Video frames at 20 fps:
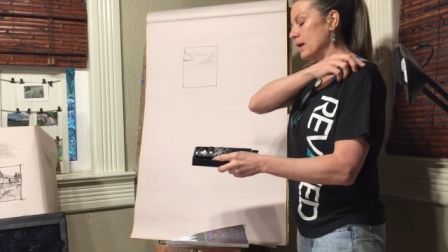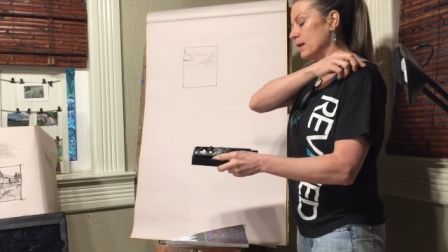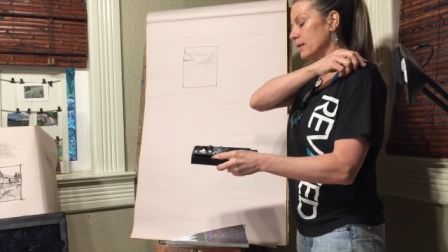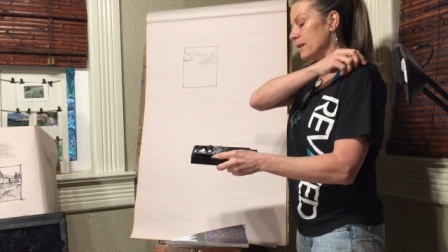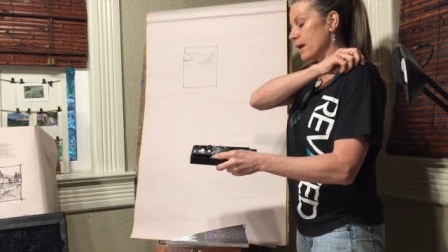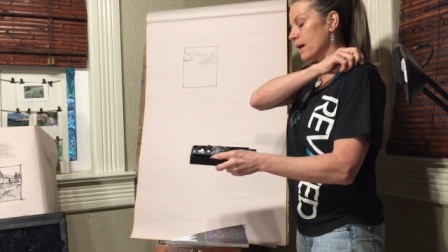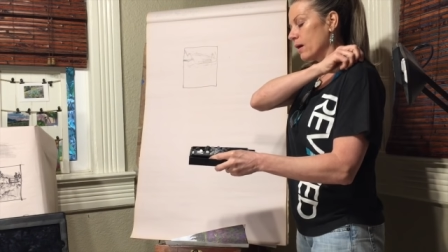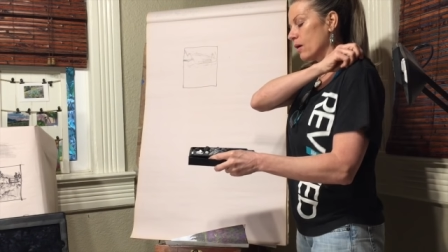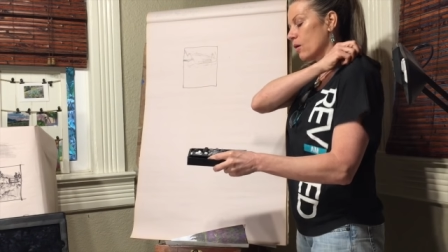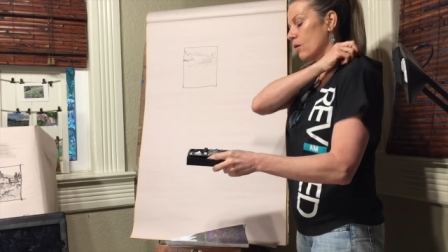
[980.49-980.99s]

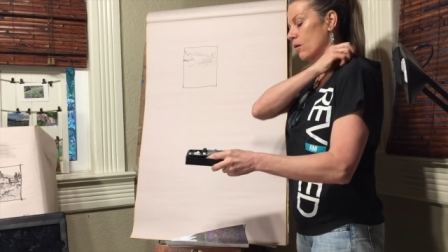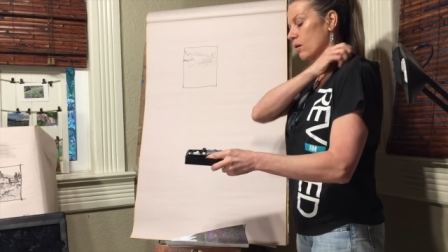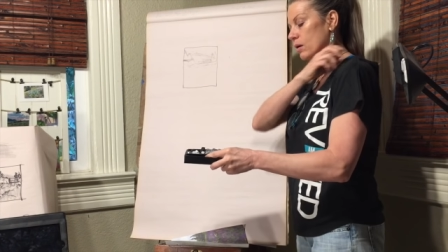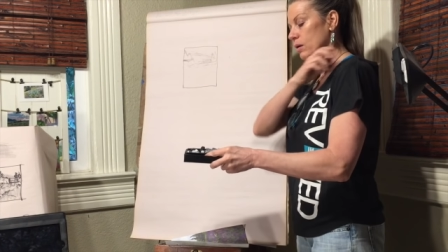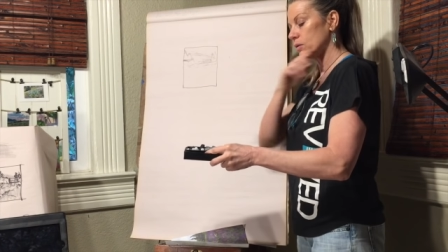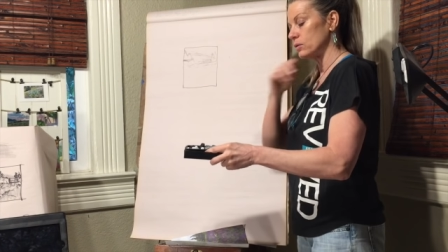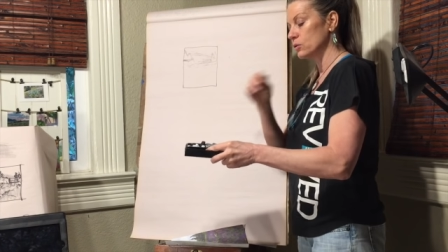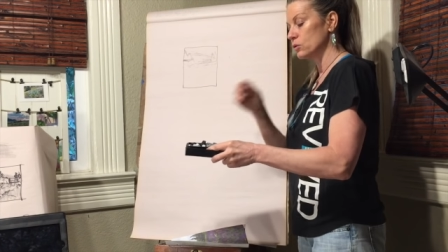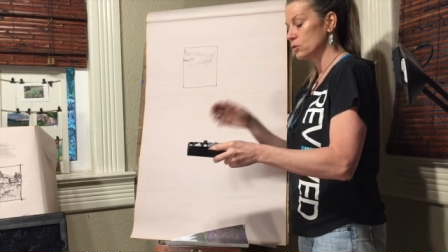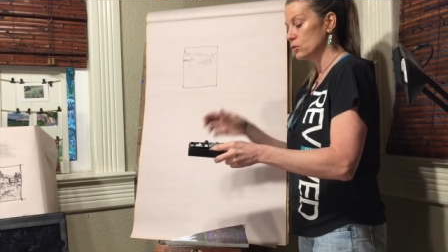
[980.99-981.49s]
Now
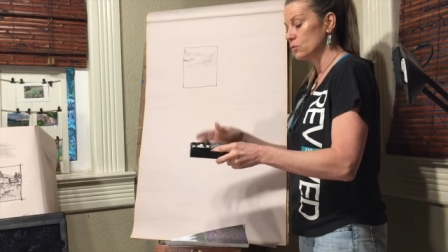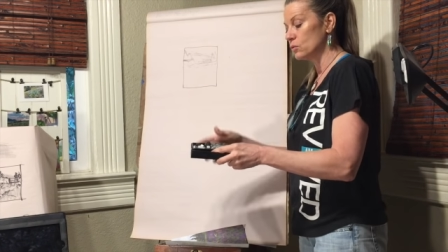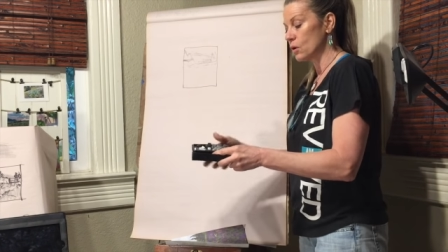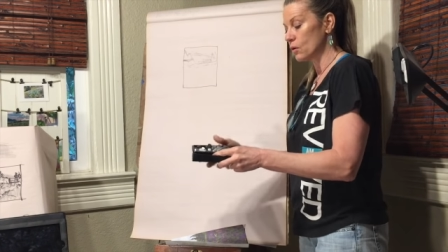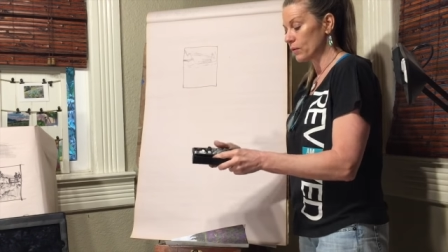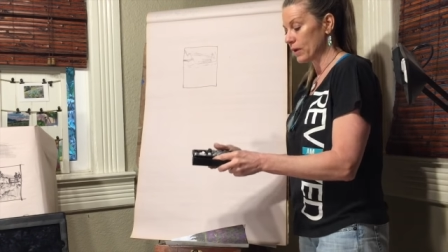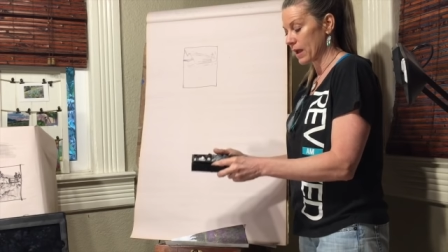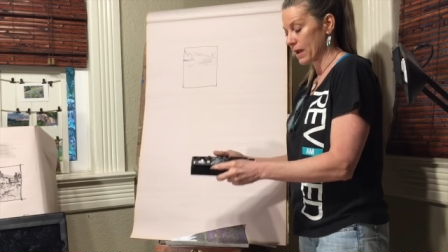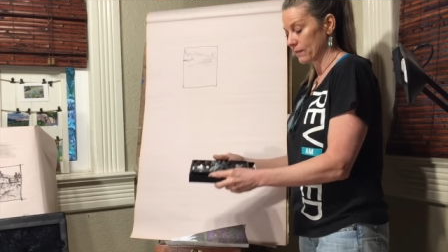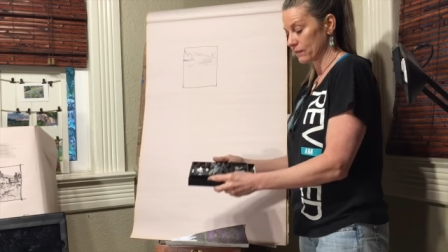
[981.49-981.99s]
you
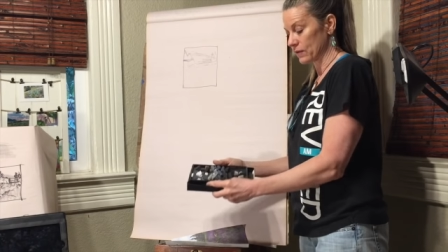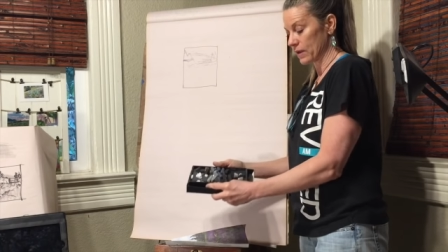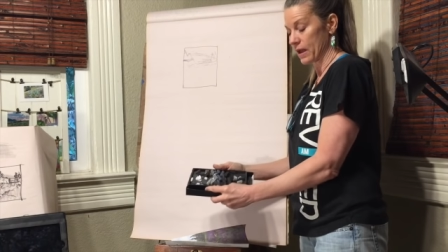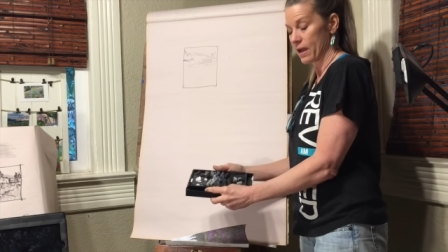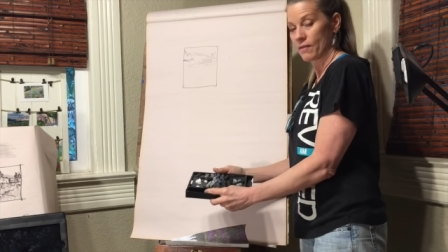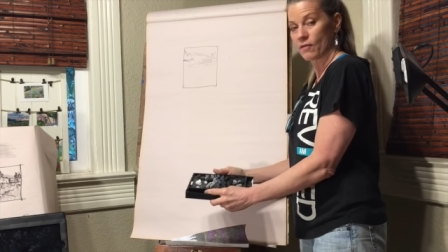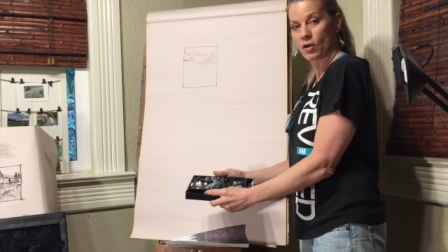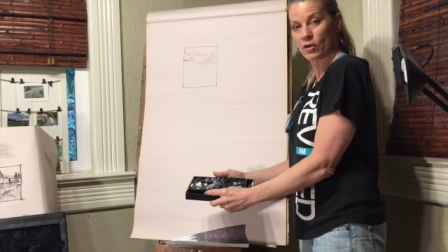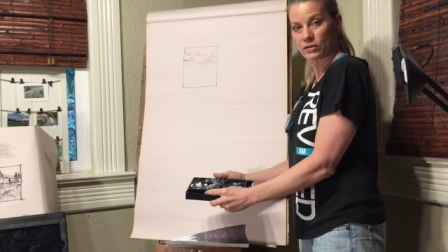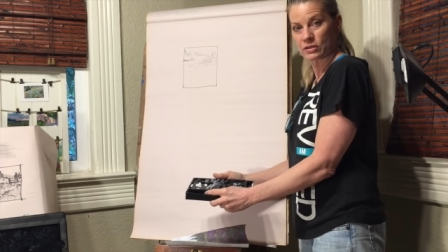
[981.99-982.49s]
don't have to
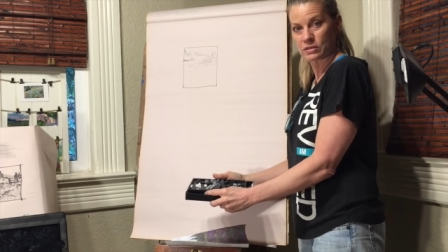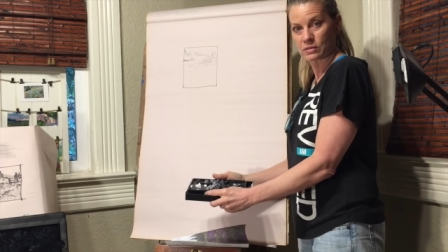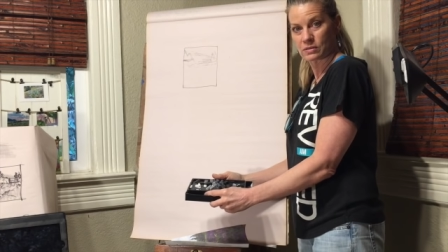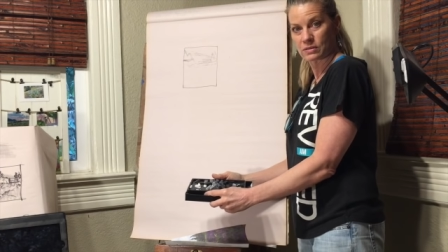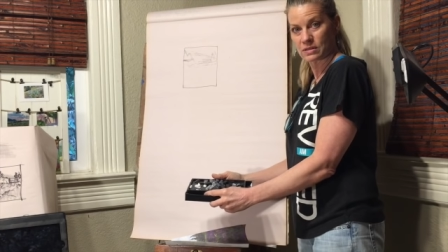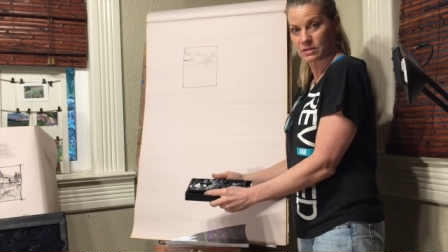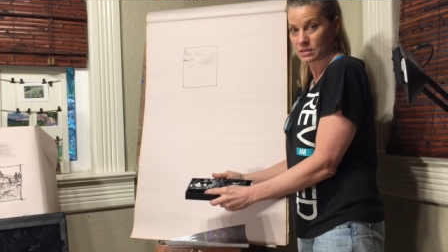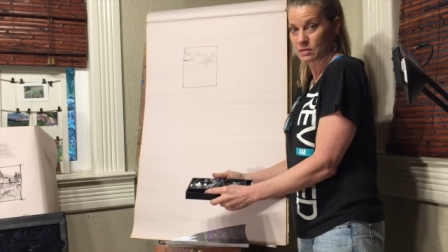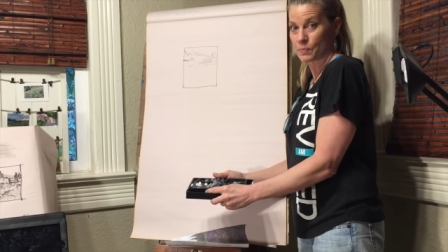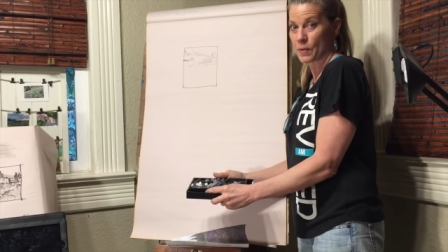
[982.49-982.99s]
have all these,
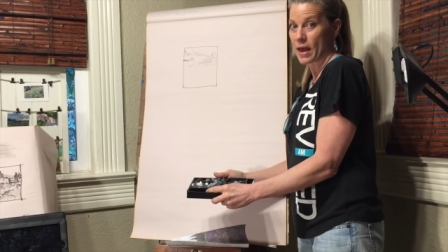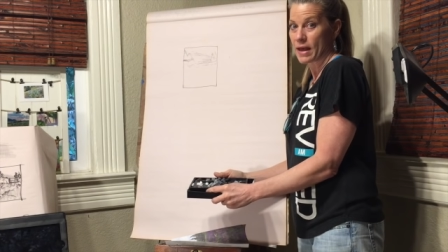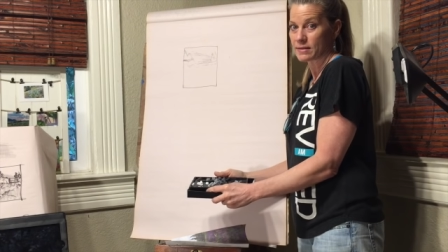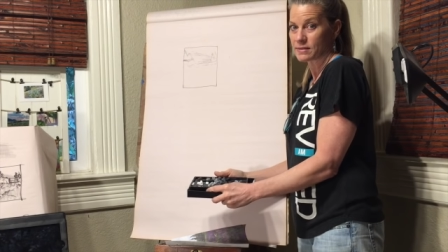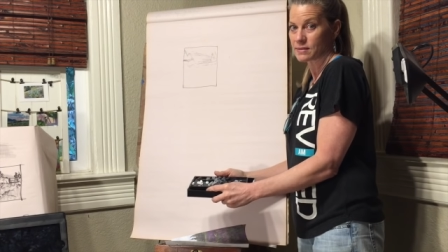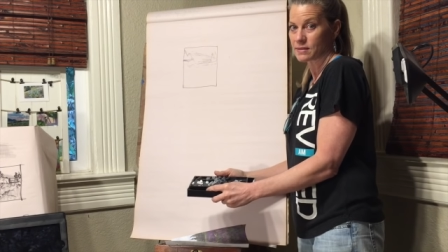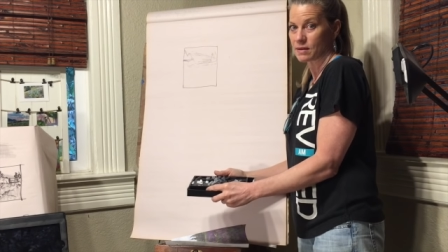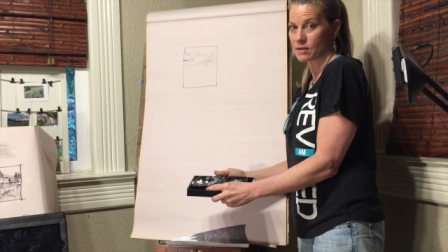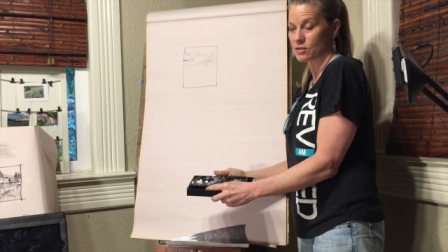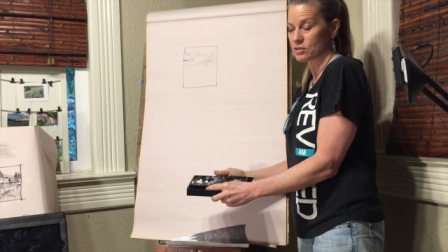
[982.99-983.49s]
this is
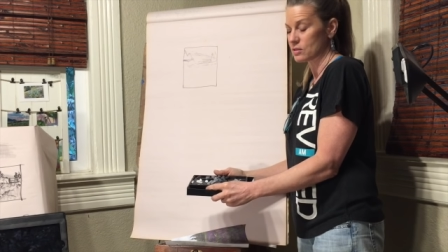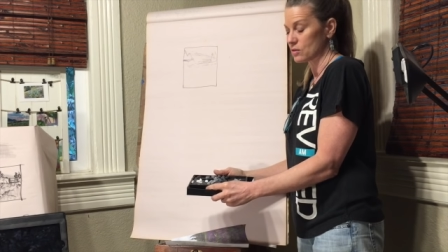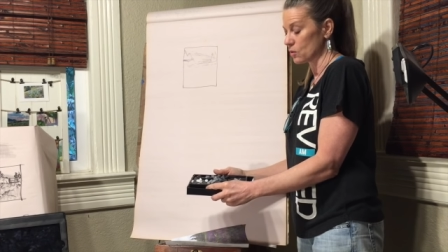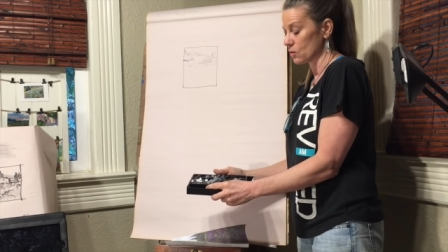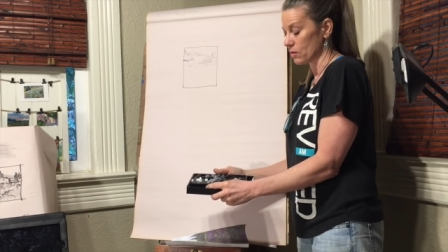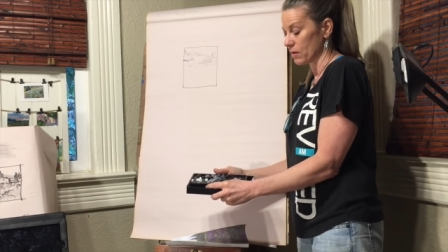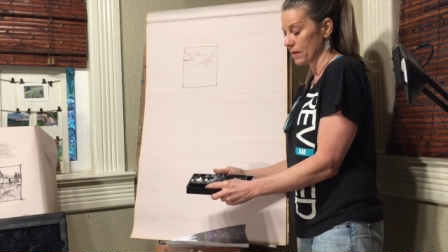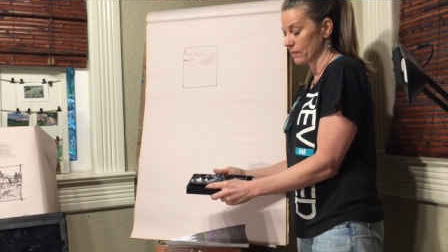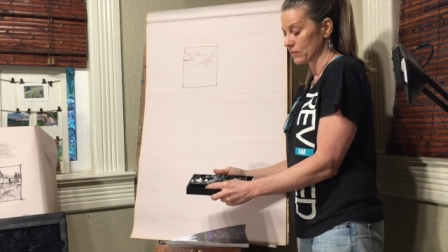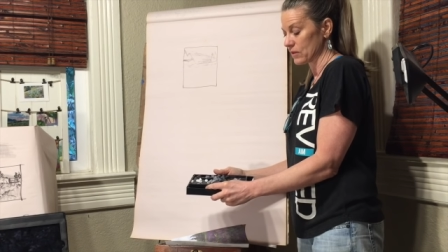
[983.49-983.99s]
pastels, you
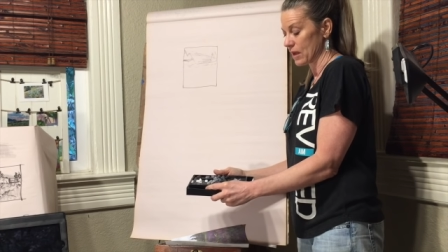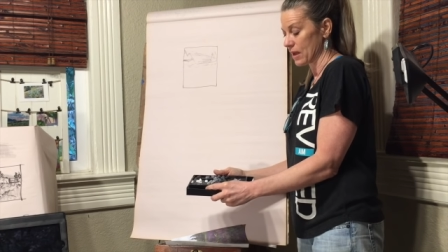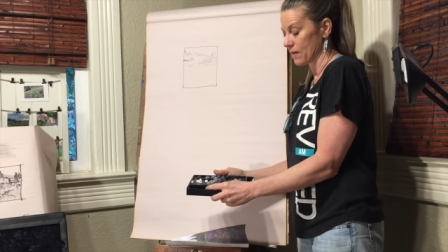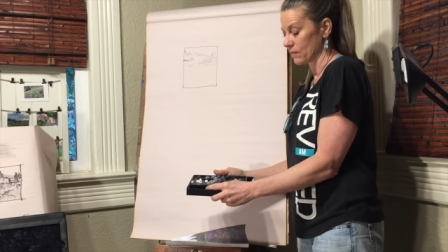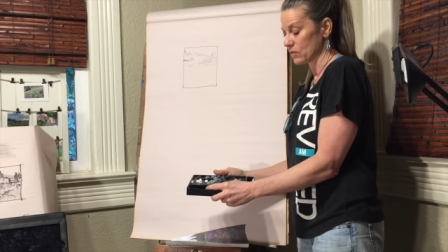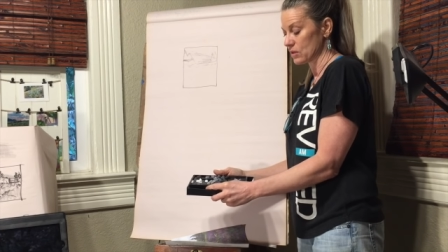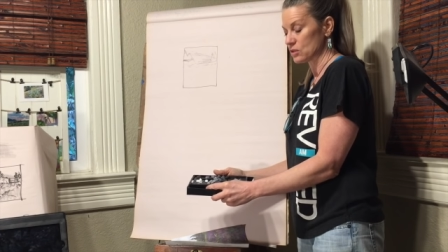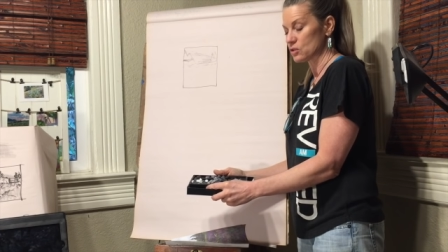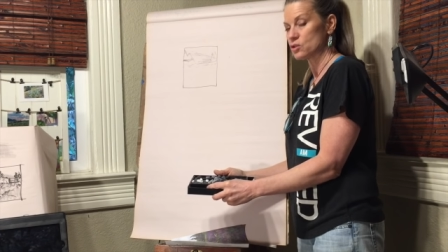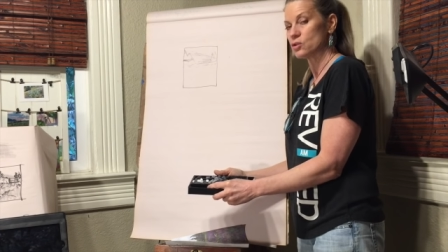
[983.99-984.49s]
don't have to
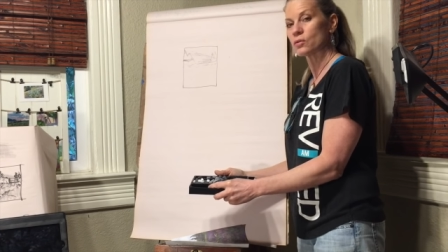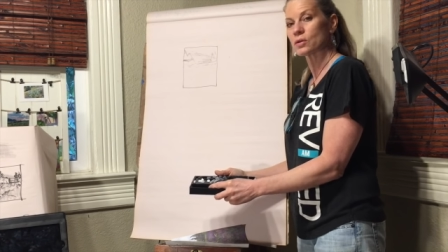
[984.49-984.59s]
have this.